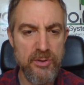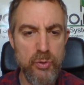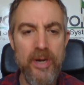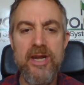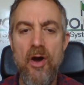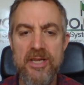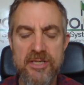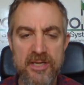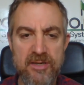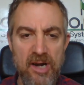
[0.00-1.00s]
twenty
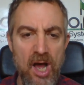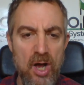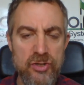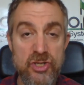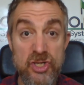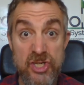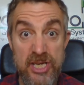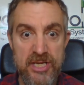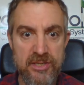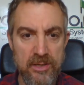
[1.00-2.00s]
nineteen, so last
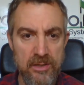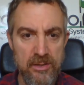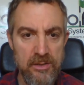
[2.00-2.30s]
season,